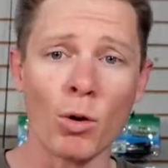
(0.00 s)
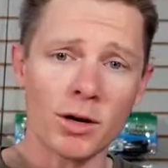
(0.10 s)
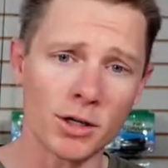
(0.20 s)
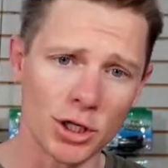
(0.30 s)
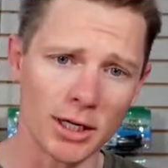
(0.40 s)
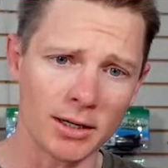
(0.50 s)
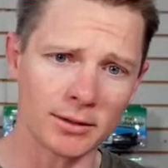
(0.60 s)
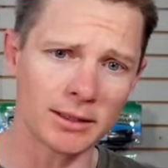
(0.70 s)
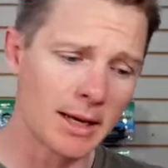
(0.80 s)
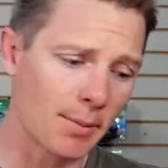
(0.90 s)
I got on a
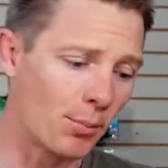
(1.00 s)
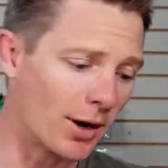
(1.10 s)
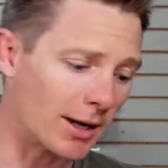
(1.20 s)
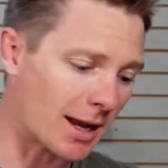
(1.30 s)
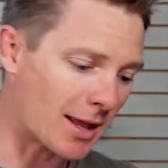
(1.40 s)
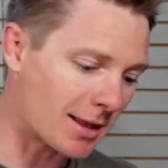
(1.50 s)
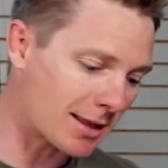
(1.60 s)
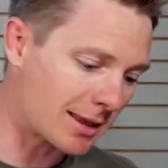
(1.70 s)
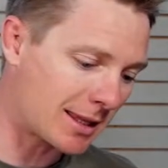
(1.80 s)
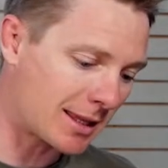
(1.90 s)
jig, but
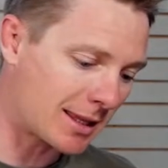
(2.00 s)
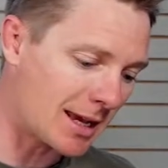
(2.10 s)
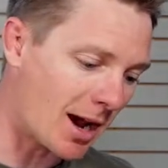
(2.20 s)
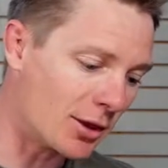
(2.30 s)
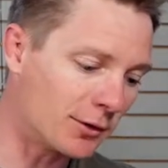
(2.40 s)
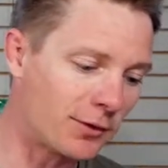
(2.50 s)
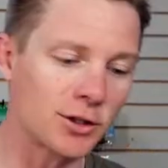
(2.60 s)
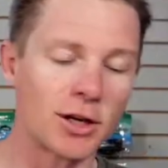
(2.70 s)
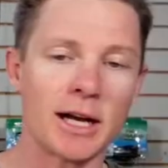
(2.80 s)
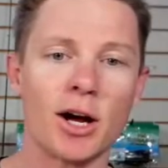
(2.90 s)
the other
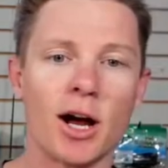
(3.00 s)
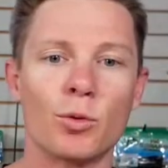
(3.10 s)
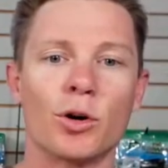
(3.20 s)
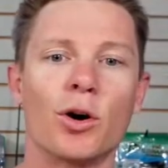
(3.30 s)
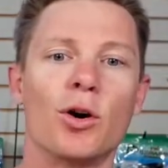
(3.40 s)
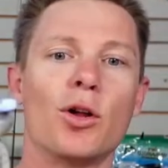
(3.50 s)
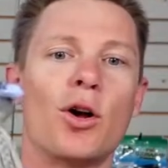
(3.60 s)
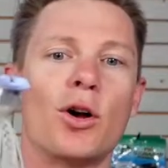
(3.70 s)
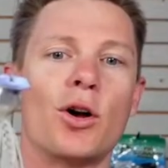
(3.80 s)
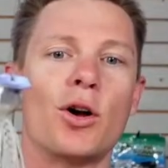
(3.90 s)
fish caught were
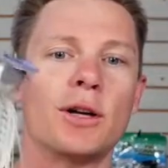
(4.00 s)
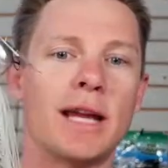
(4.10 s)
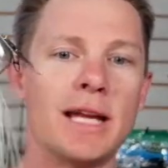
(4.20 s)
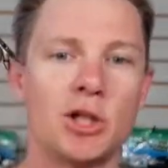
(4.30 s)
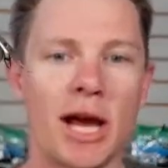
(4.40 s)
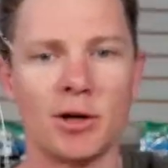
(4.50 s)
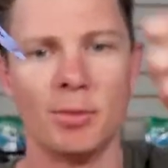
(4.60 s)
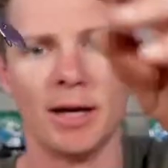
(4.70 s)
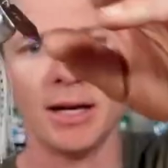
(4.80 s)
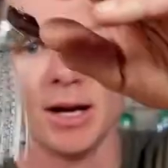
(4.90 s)
all on a
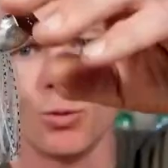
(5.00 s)
chatterbait,